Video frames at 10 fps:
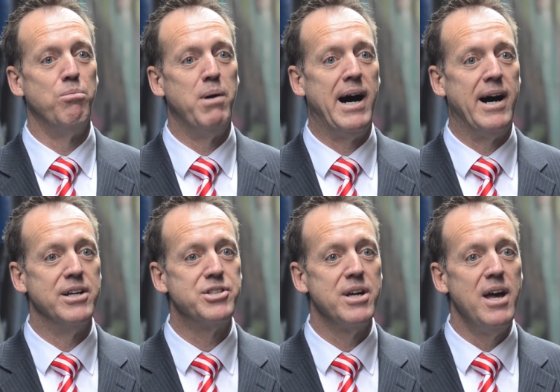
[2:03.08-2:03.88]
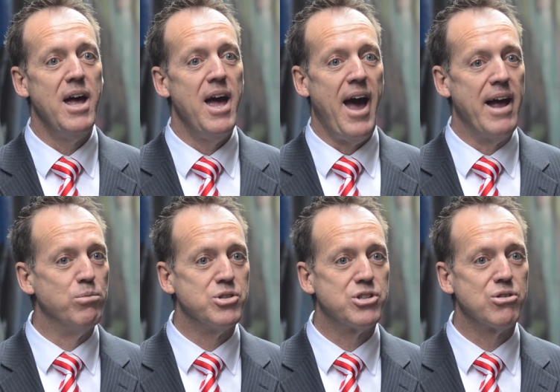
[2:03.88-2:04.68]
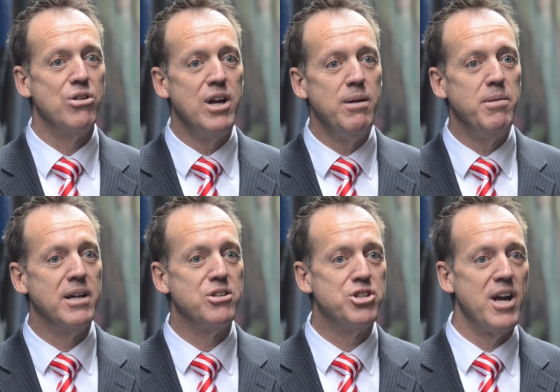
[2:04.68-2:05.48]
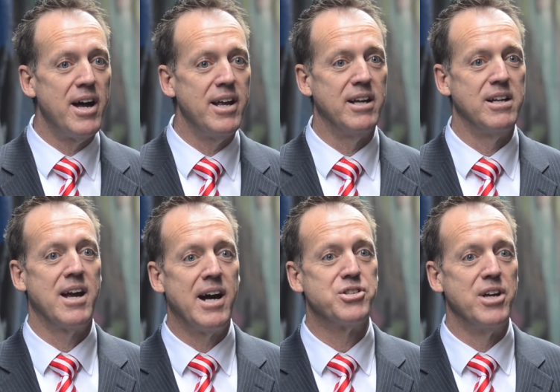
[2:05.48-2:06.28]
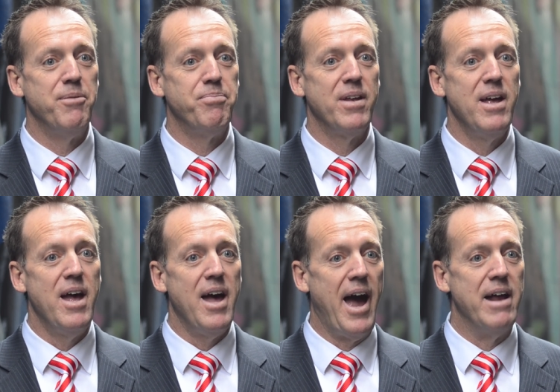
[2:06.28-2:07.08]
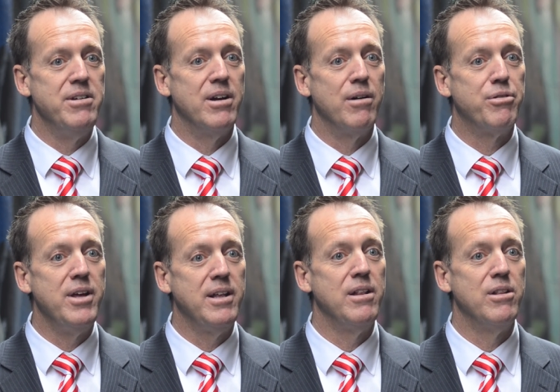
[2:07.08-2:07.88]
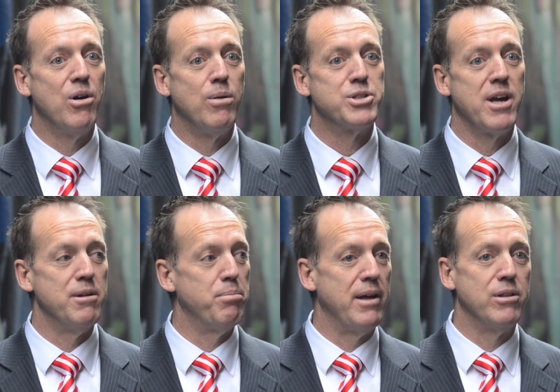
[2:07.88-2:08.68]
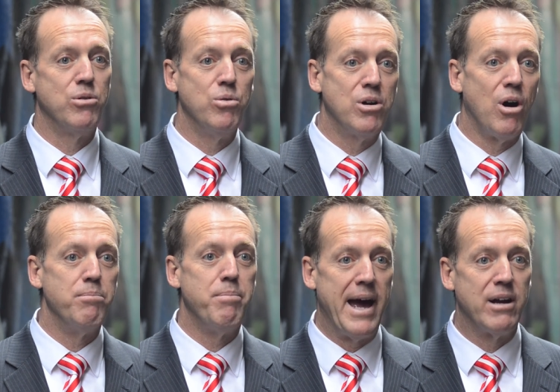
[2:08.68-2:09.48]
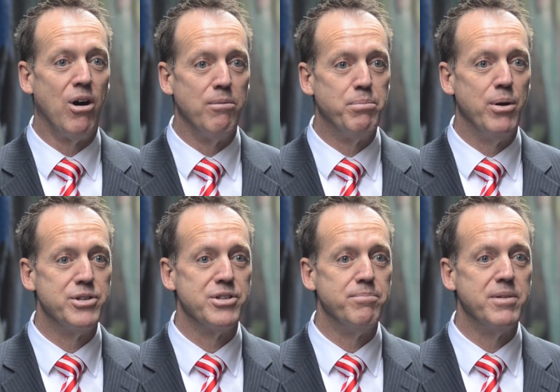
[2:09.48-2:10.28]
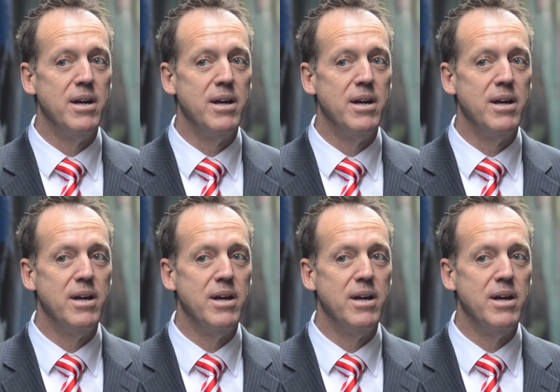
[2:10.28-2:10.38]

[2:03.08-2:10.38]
bars and was screaming and shouting and cussing and, you know, thinking that I was going to play the good cop, bad cop person.